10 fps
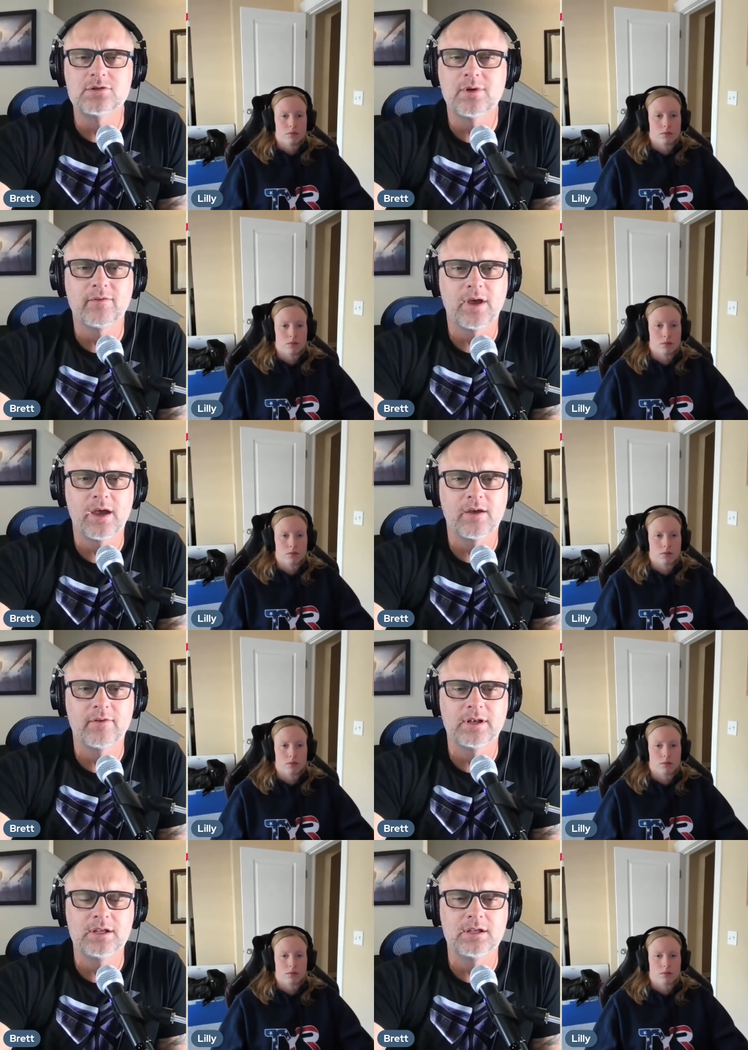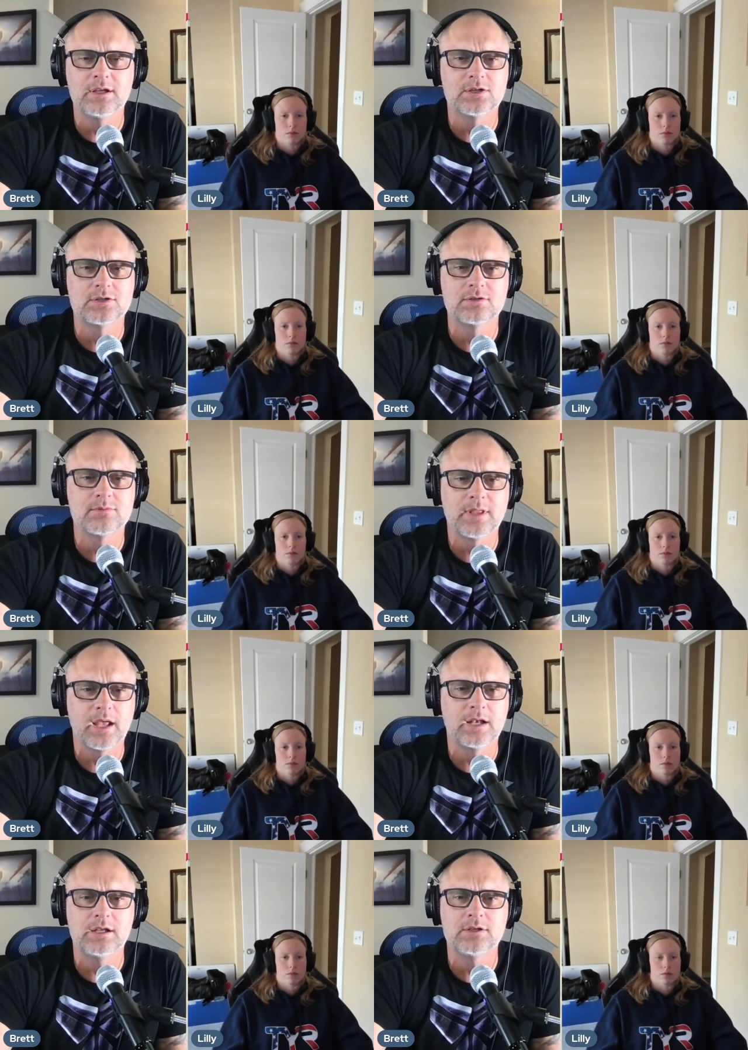Speaker 1: you ever have any issues with
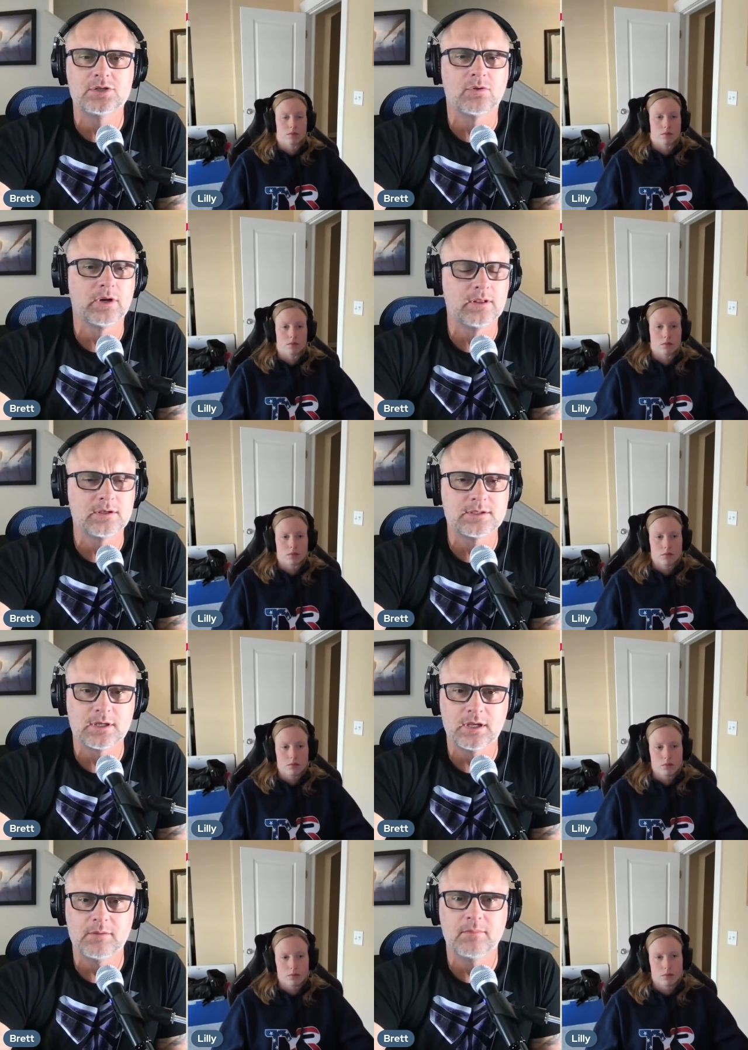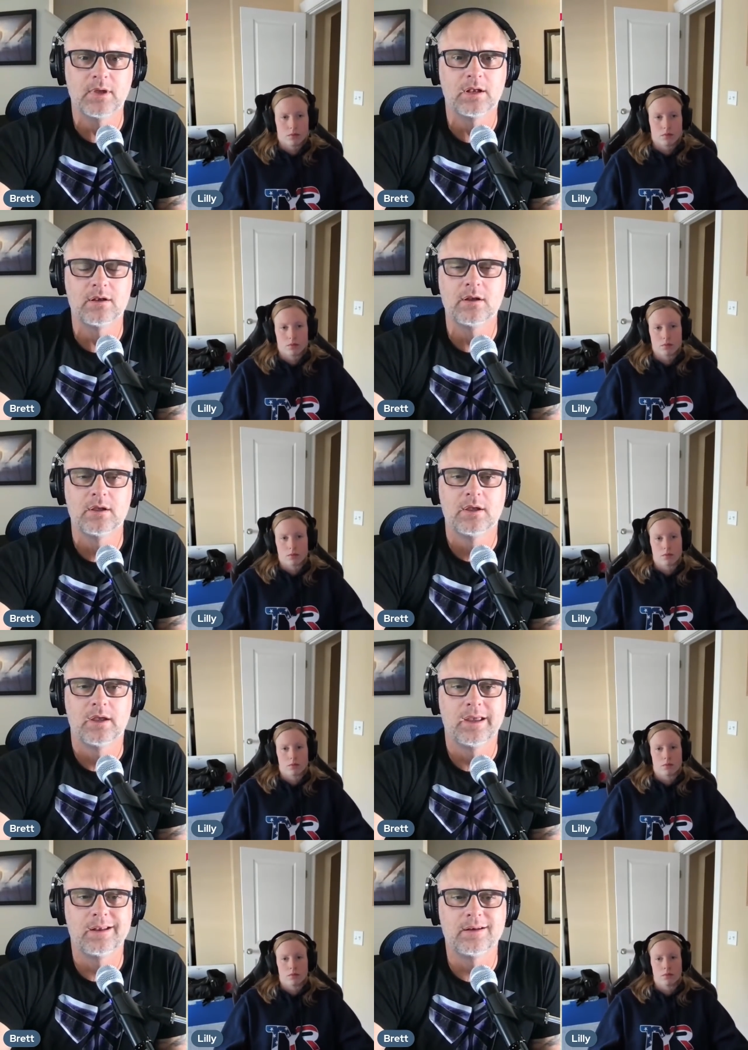Annie joining the team and
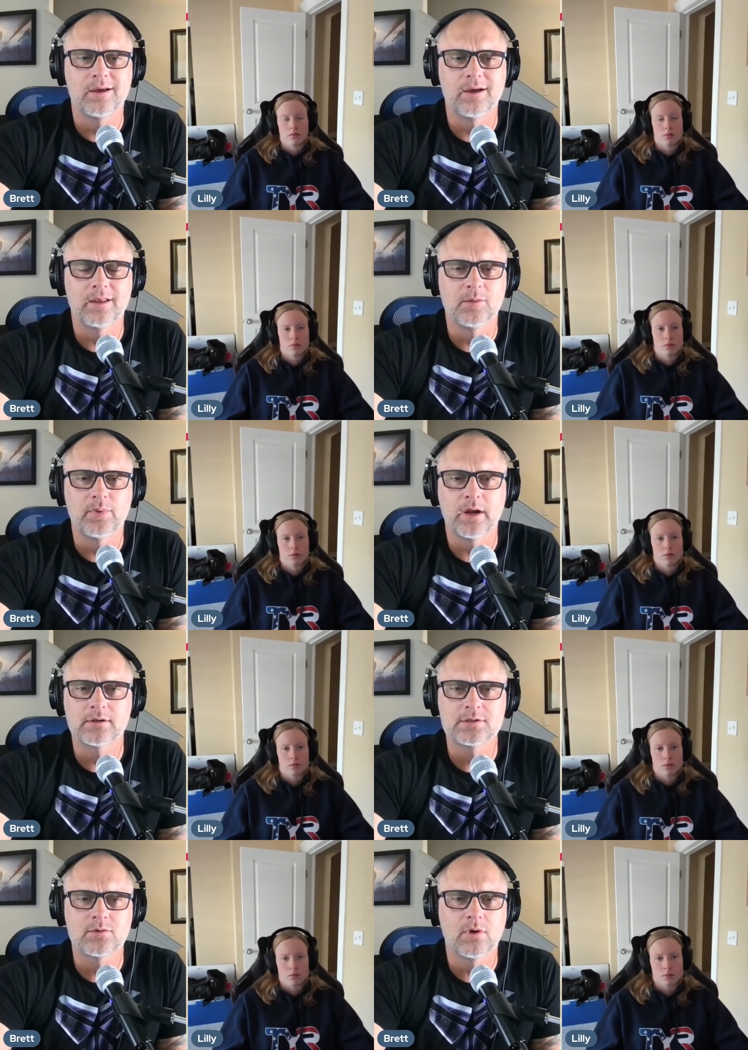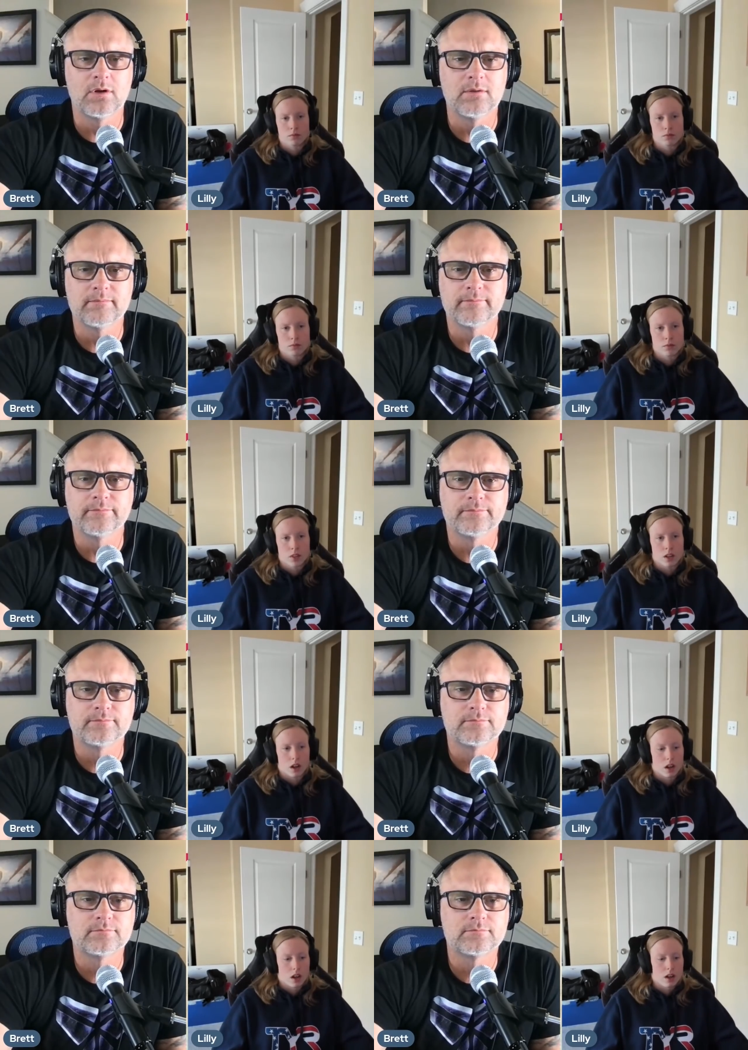and uh, and the practice squad?
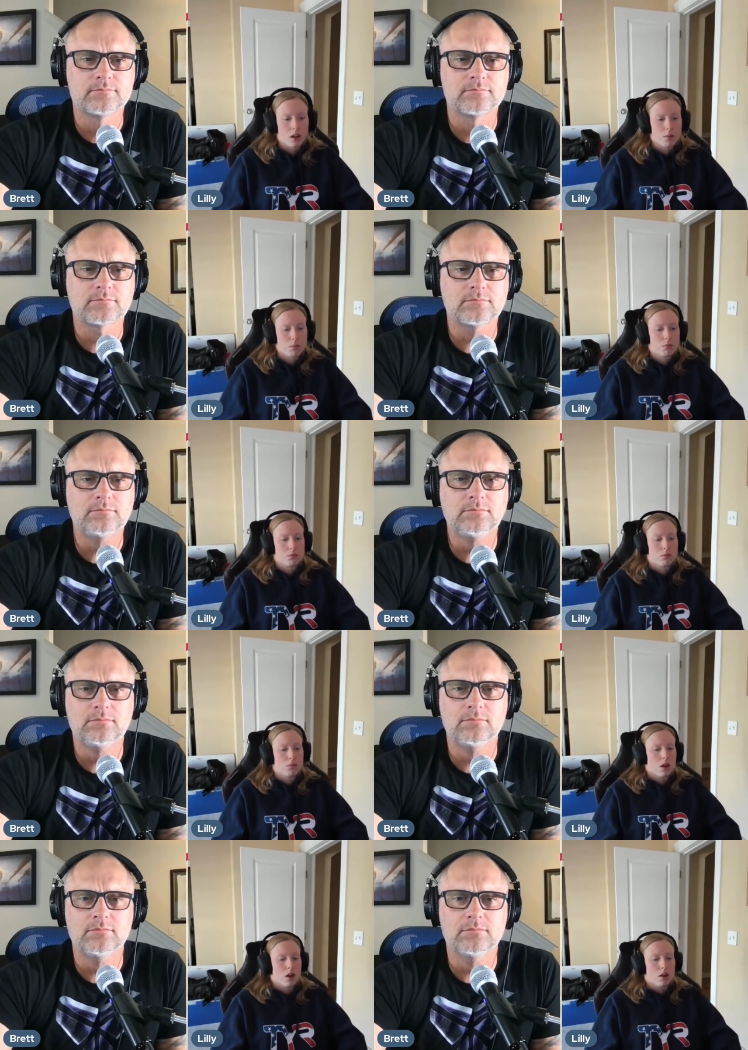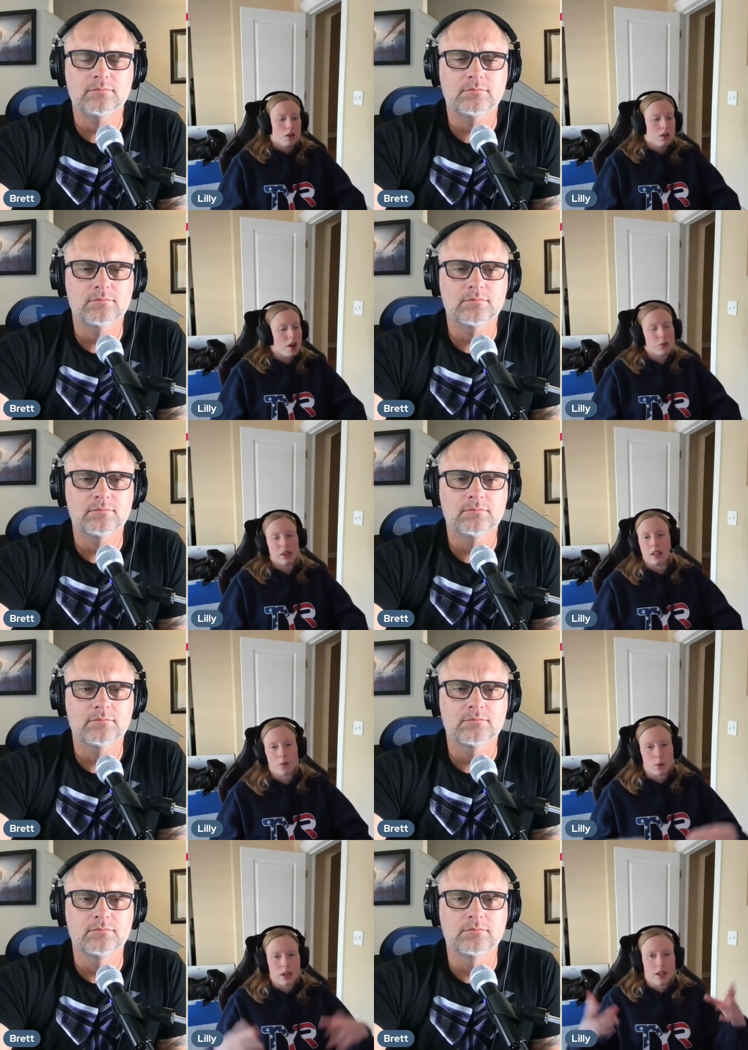
Speaker 2: Um, not
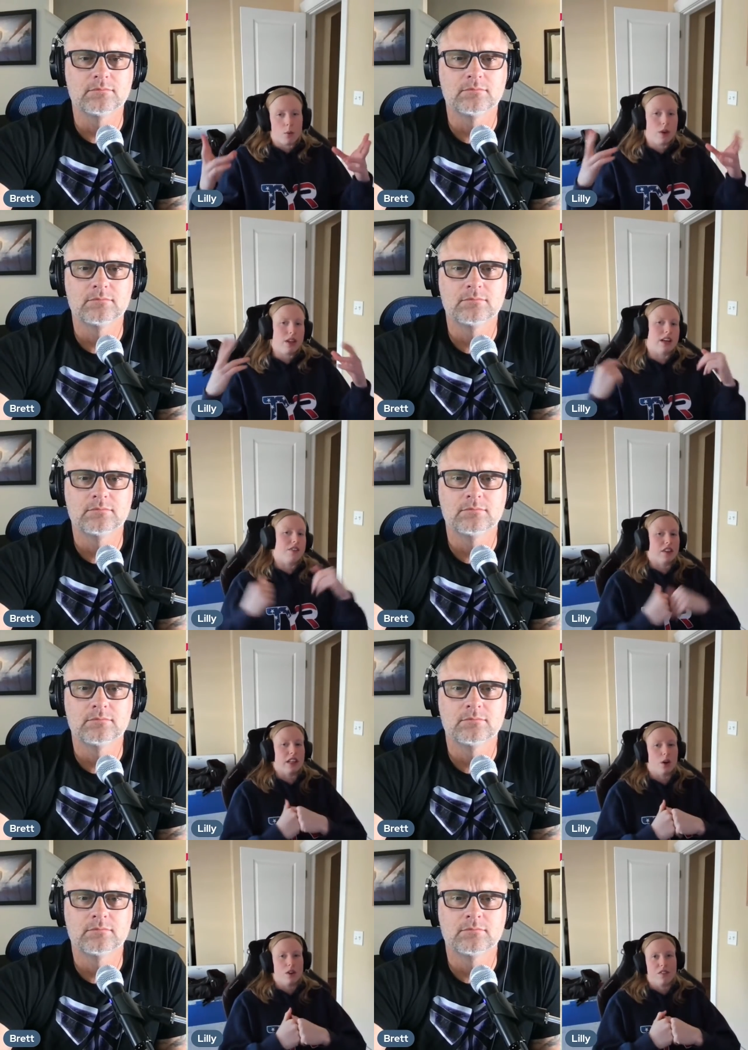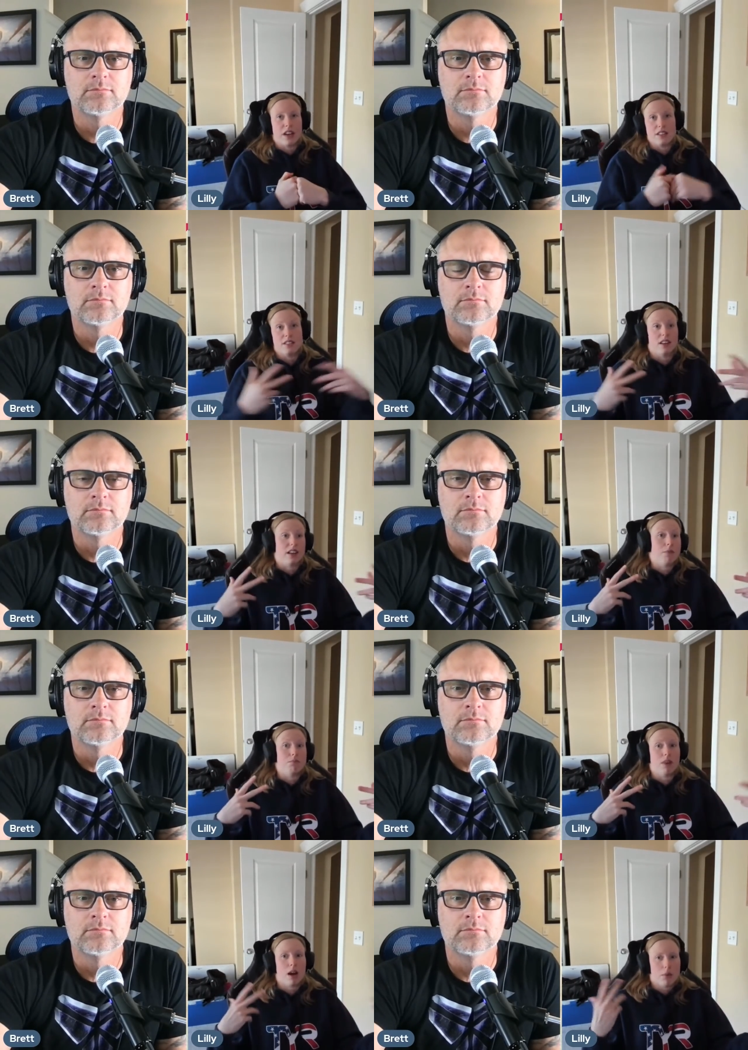really. We we definitely go in phases. Like
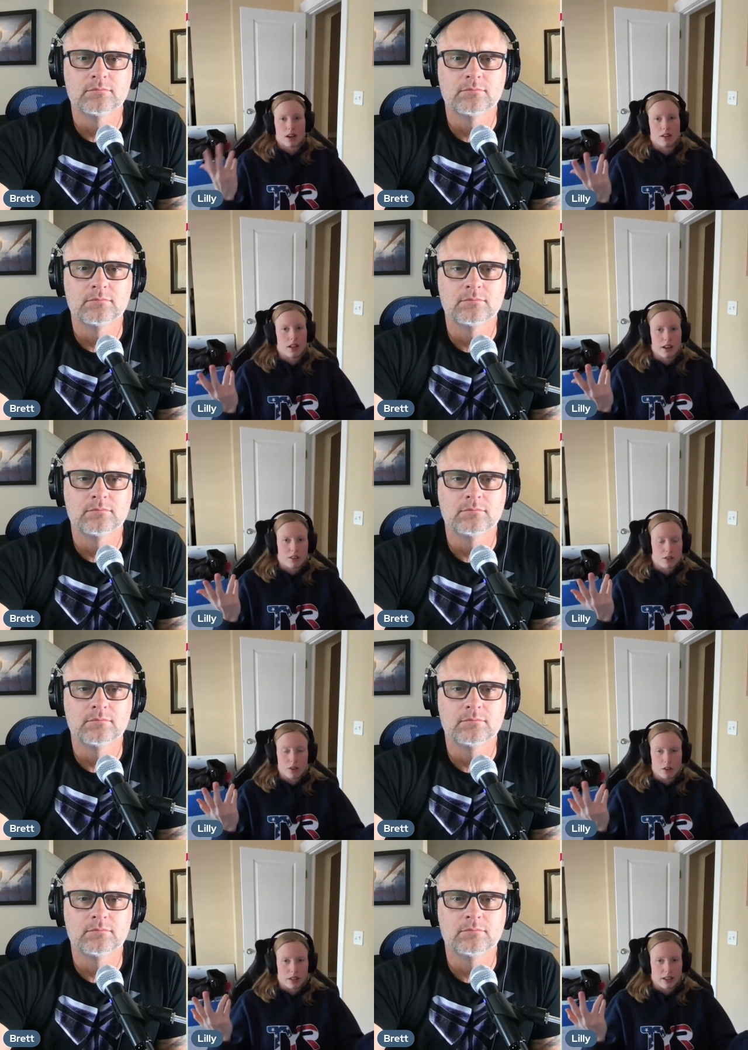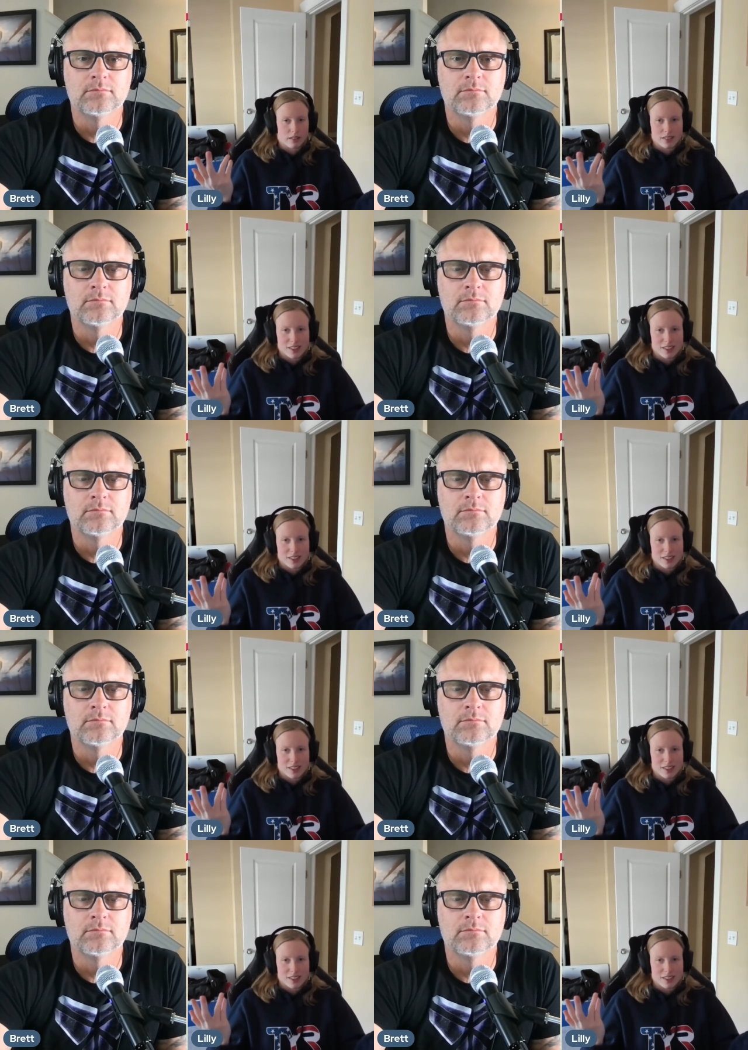I'm I'm not gonna lie to you. You know, like